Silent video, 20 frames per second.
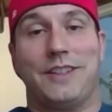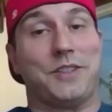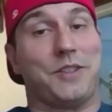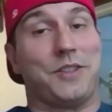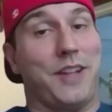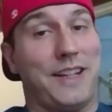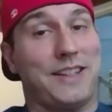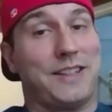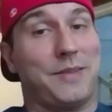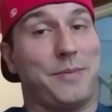
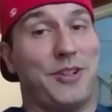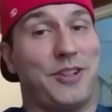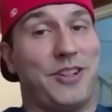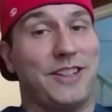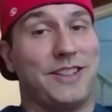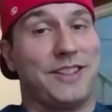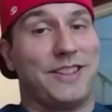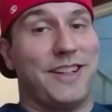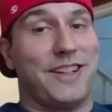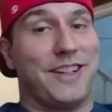So that's about
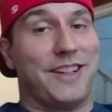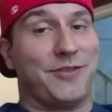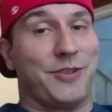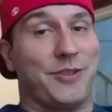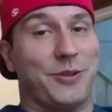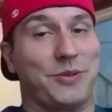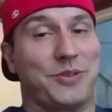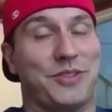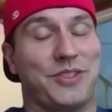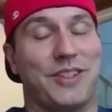it today,
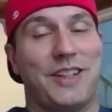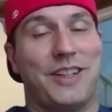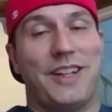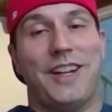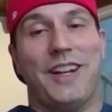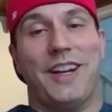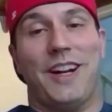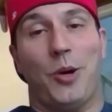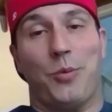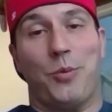folks.
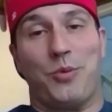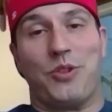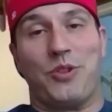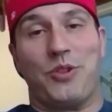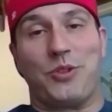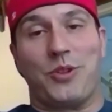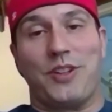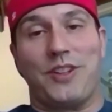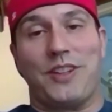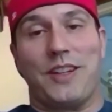Hope you
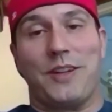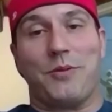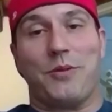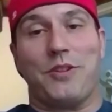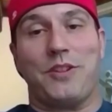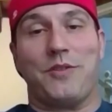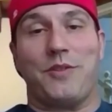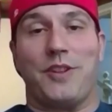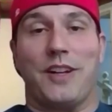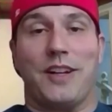enjoyed that
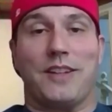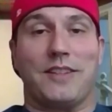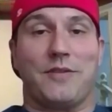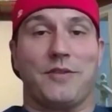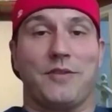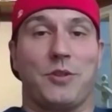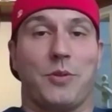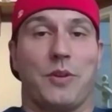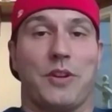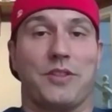one. If you guys
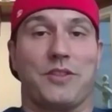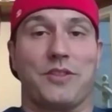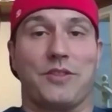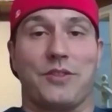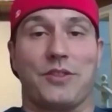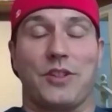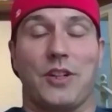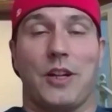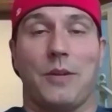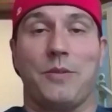have any
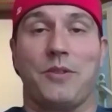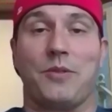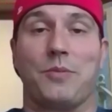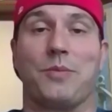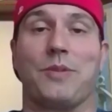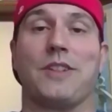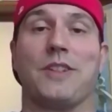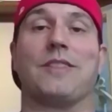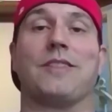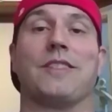questions or comments,
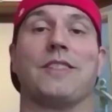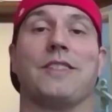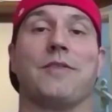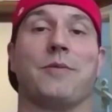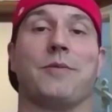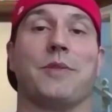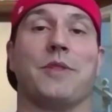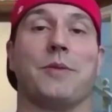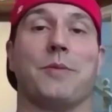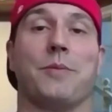please leave
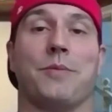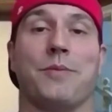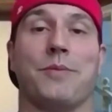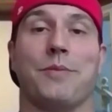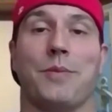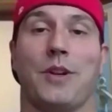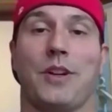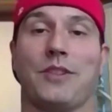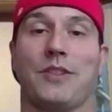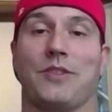them in the
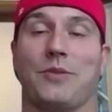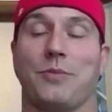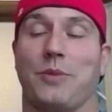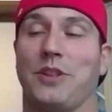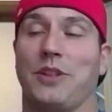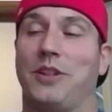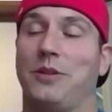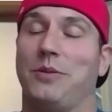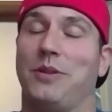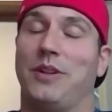boxes
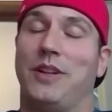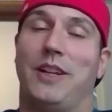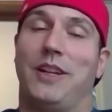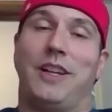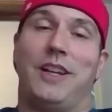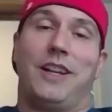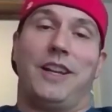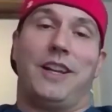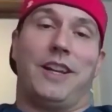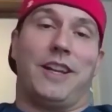below.
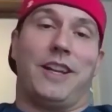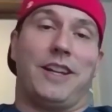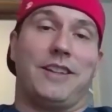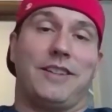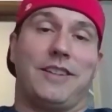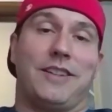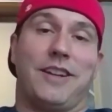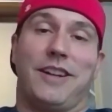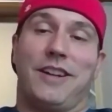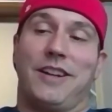
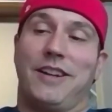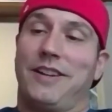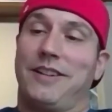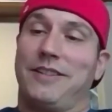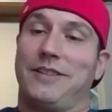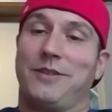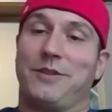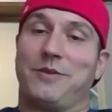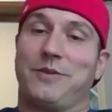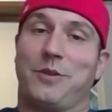And
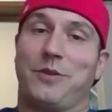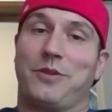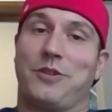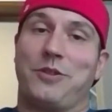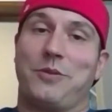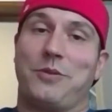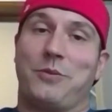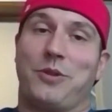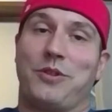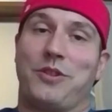uh, look forward to
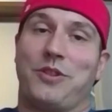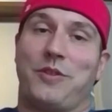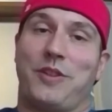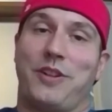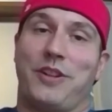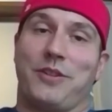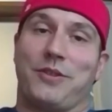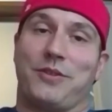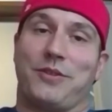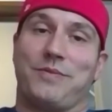doing more of these
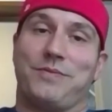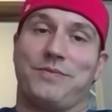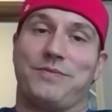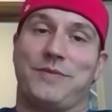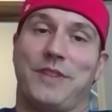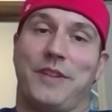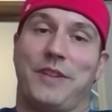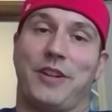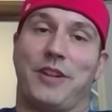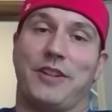videos.
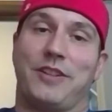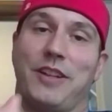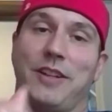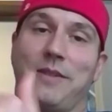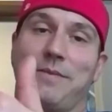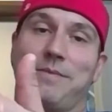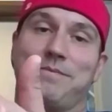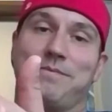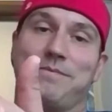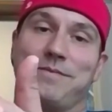Have a great
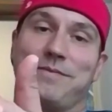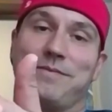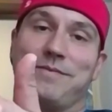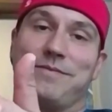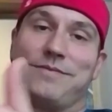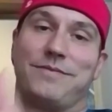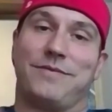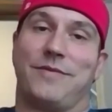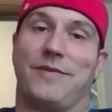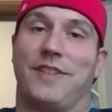day.
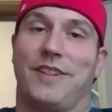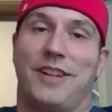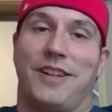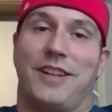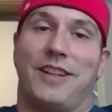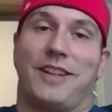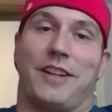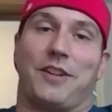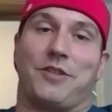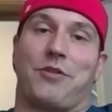
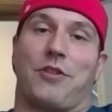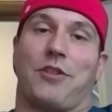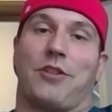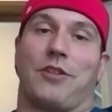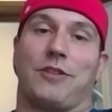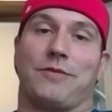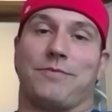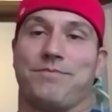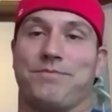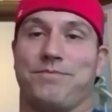Get
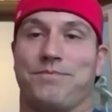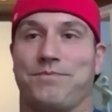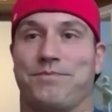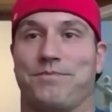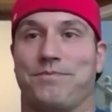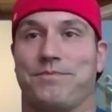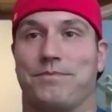strong on.